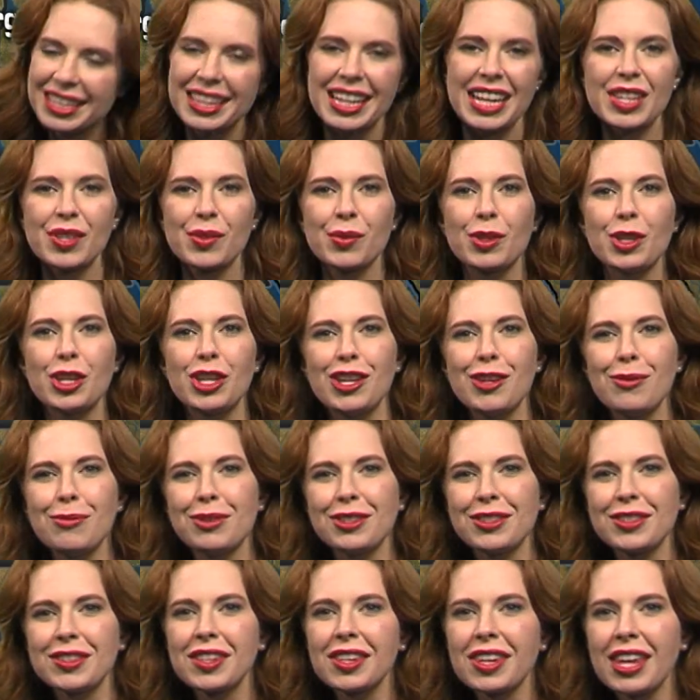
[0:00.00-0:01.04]
that's where the
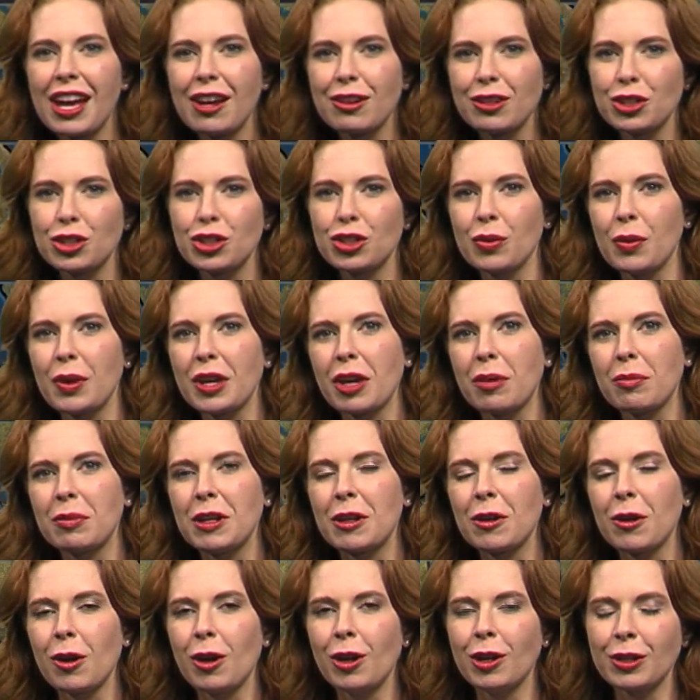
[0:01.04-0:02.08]
cumulus cloud is showing up
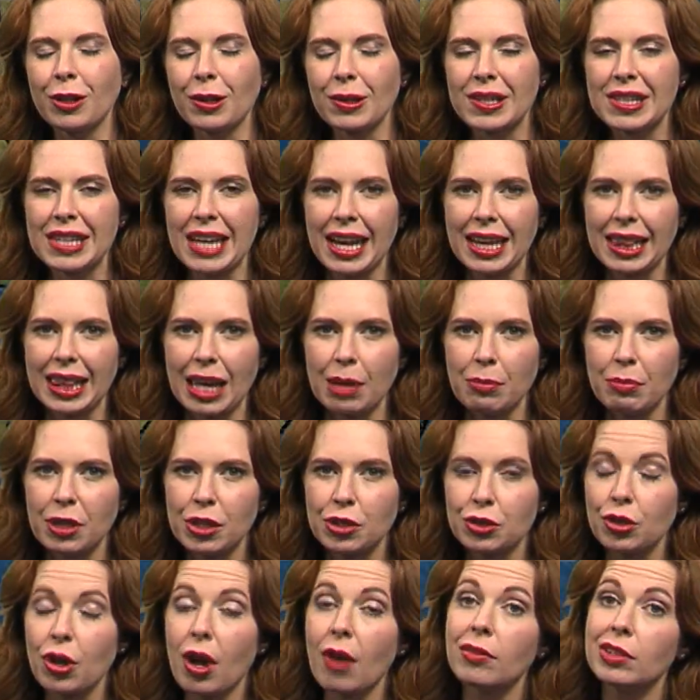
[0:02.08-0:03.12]
here on our satellite
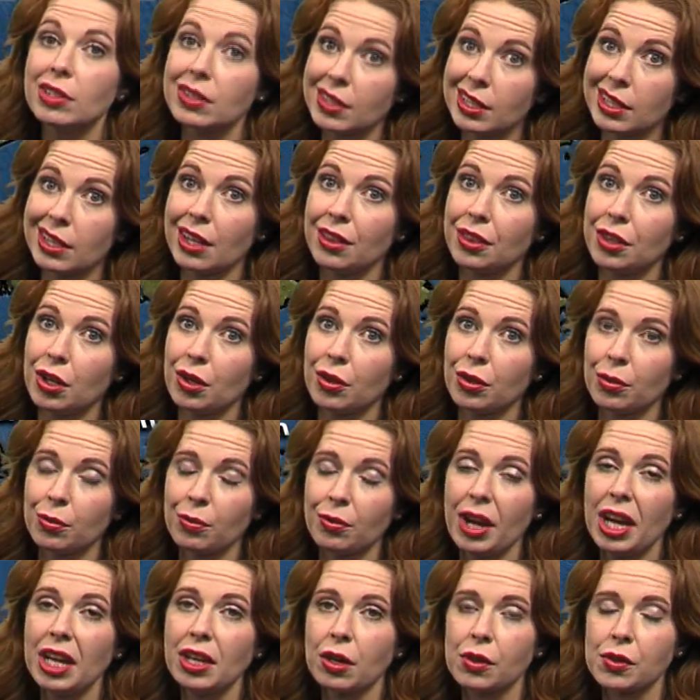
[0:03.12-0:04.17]
picture. Obviously nothing on the
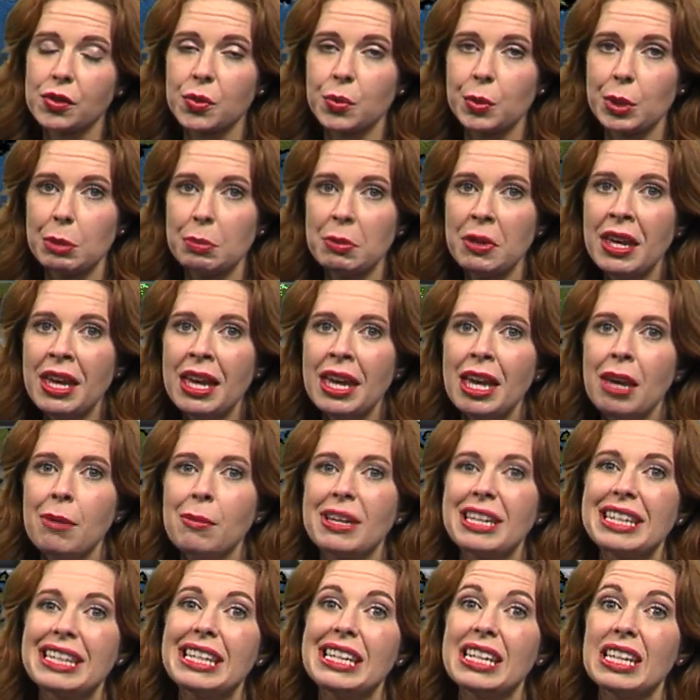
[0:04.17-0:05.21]
radar sweep
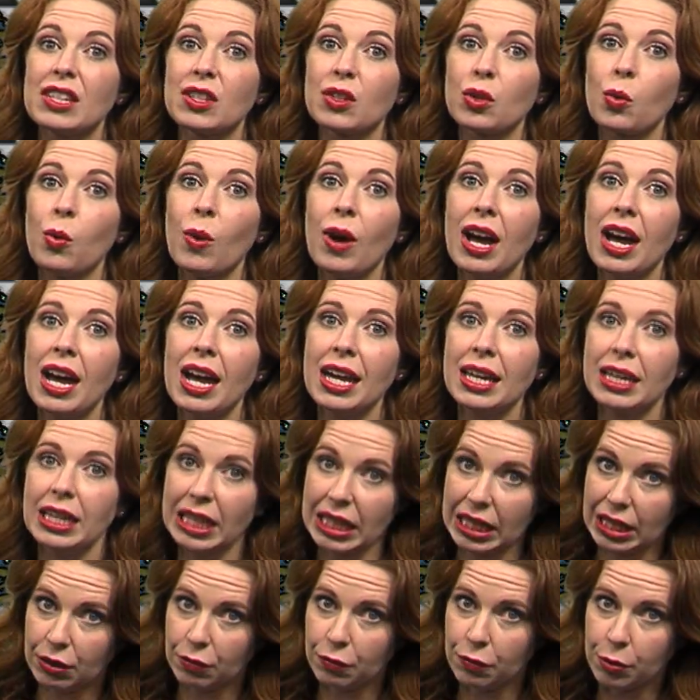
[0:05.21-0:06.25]
because it is
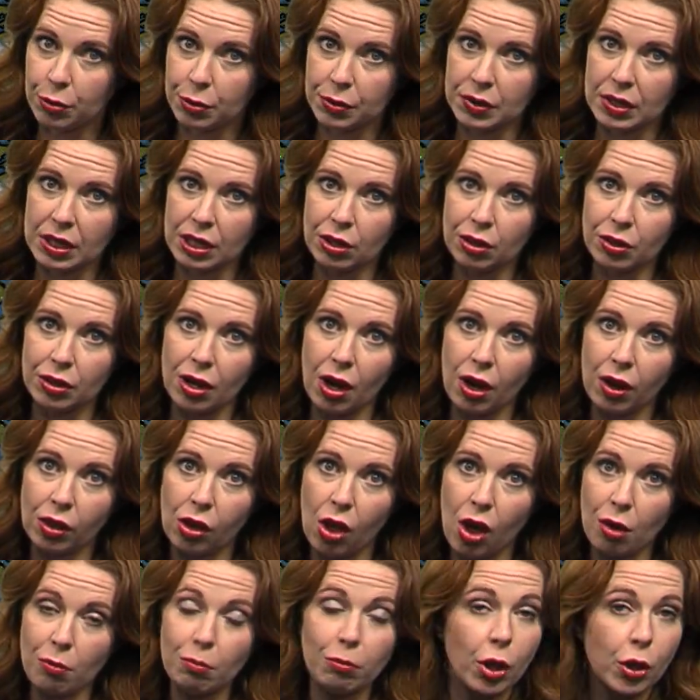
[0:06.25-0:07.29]
quiet for us here
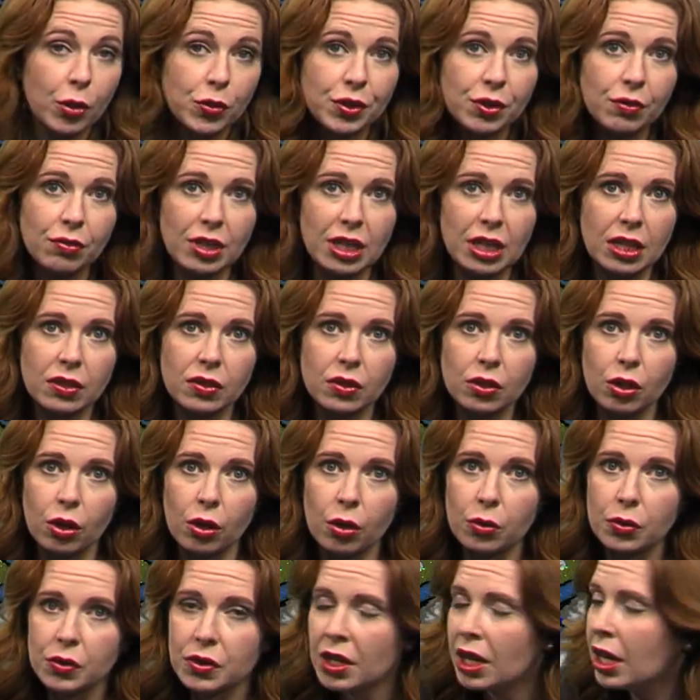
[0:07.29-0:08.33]
along most of the east
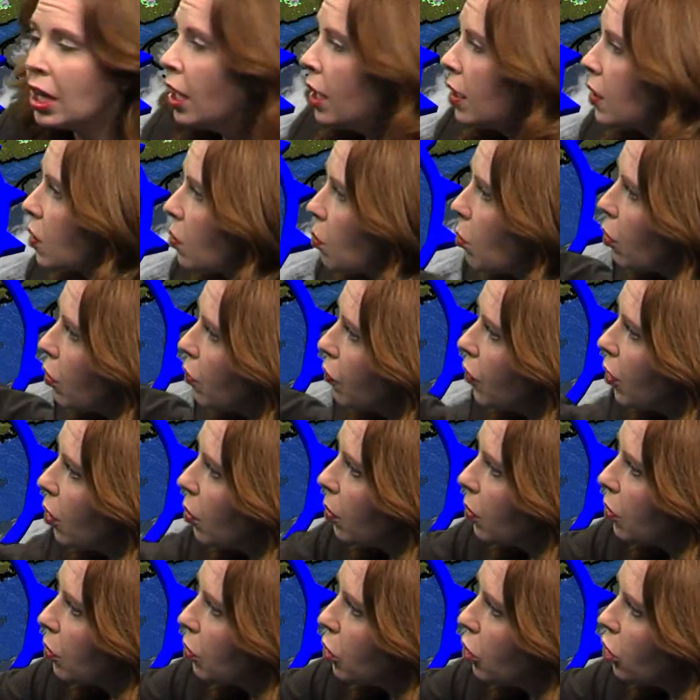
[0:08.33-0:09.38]
coast. Some more fair
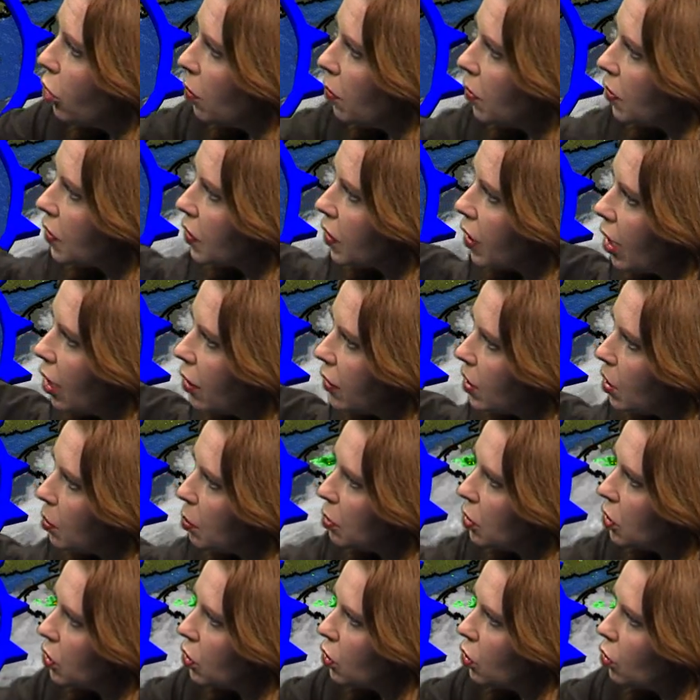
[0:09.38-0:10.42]
weather cumulus clouds up
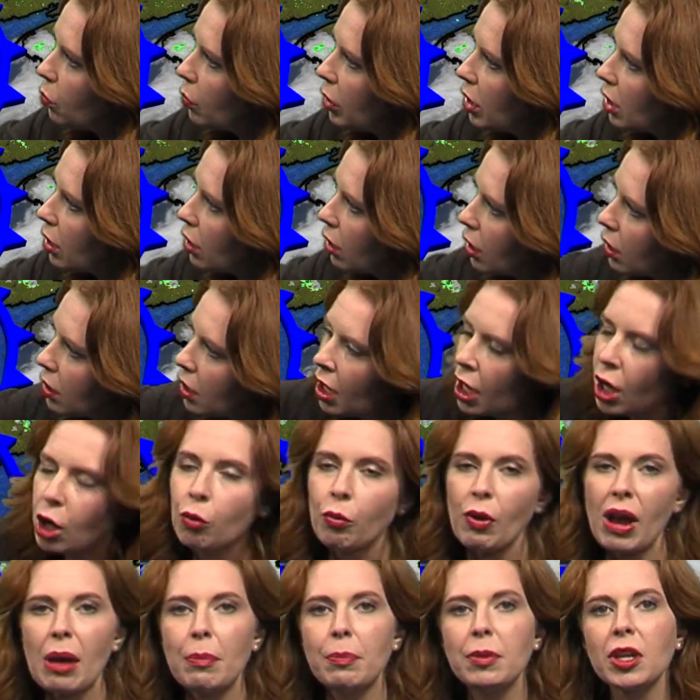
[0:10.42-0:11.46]
into New England,
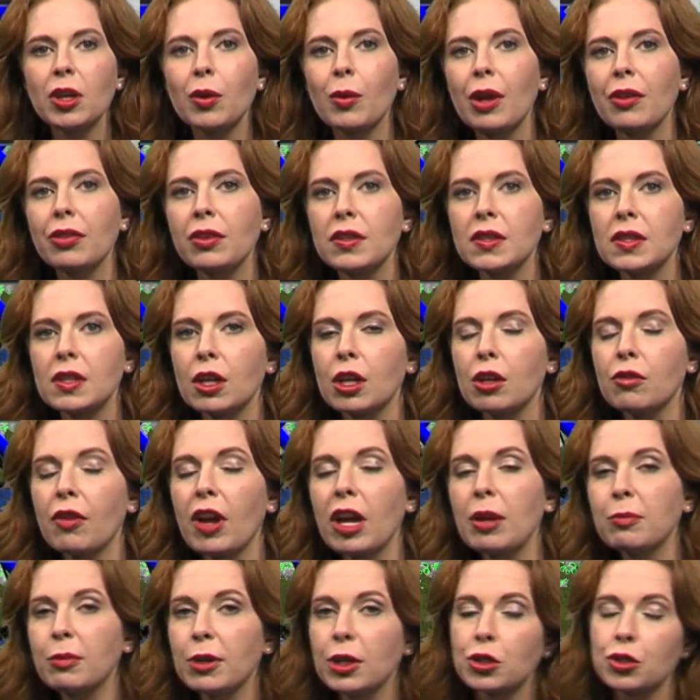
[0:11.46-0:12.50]
wrapping around this area of high
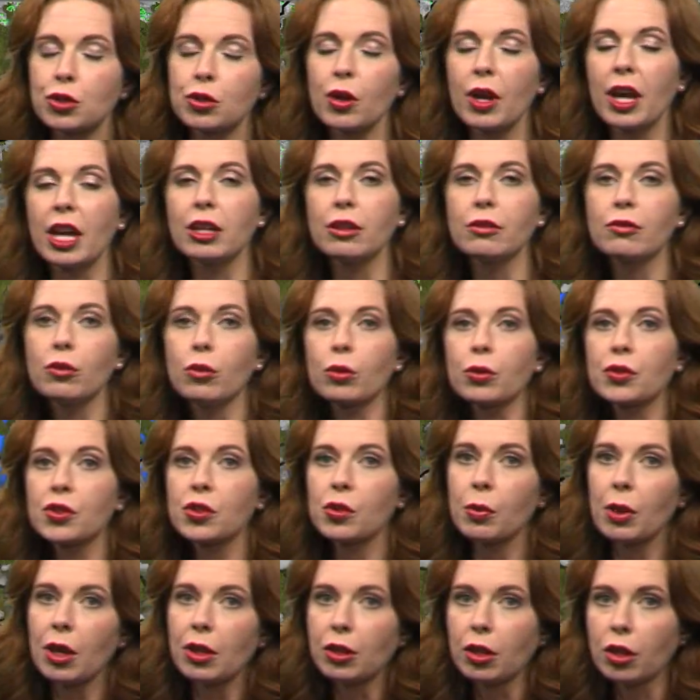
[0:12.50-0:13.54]
pressure and of course
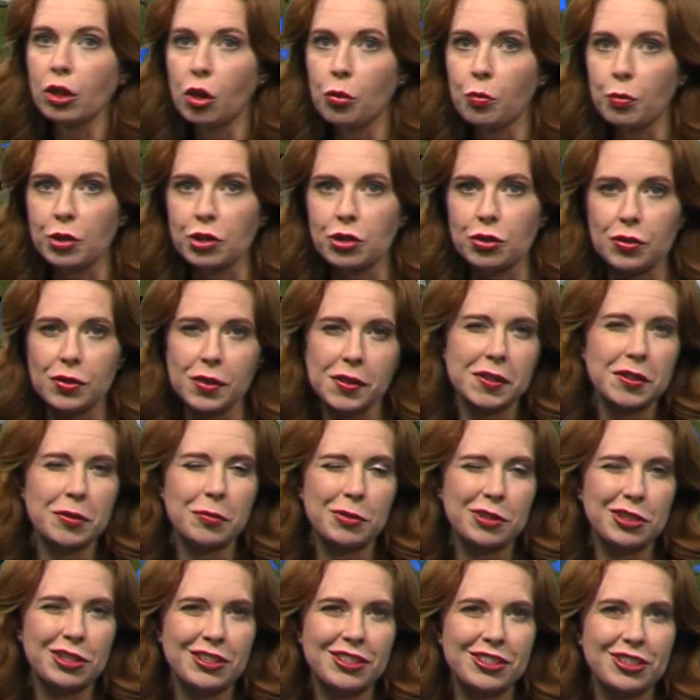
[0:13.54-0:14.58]
around the low pressure system,
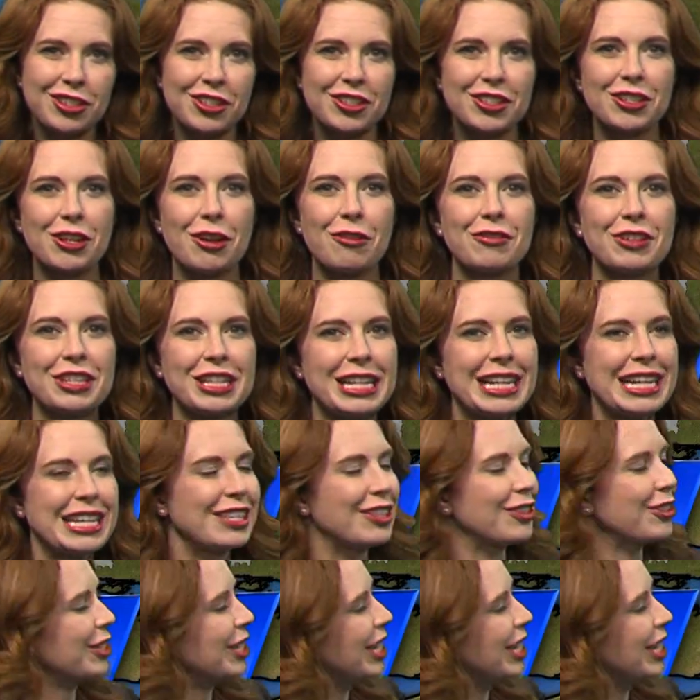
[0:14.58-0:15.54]
which is just off into eastern